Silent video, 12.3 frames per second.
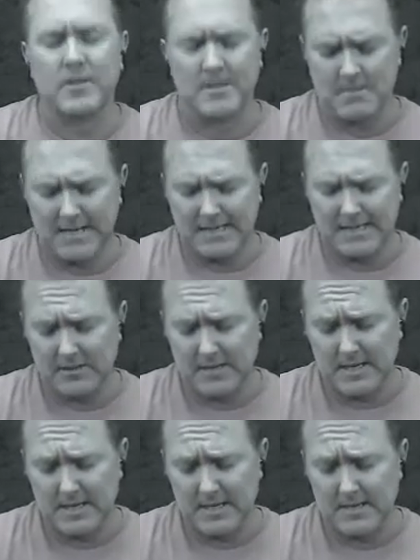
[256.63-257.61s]
I
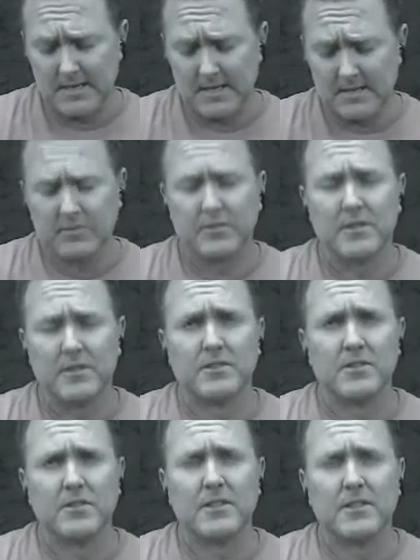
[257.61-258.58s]
say,
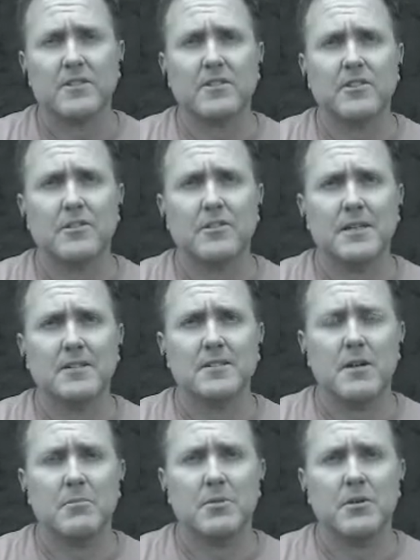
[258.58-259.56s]
since 6 is the biggest
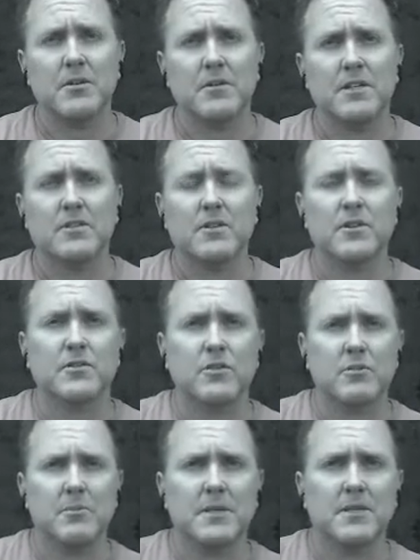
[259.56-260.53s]
number, it's also
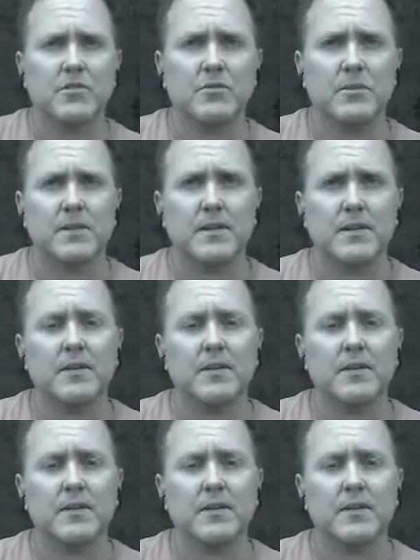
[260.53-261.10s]
the biggest string.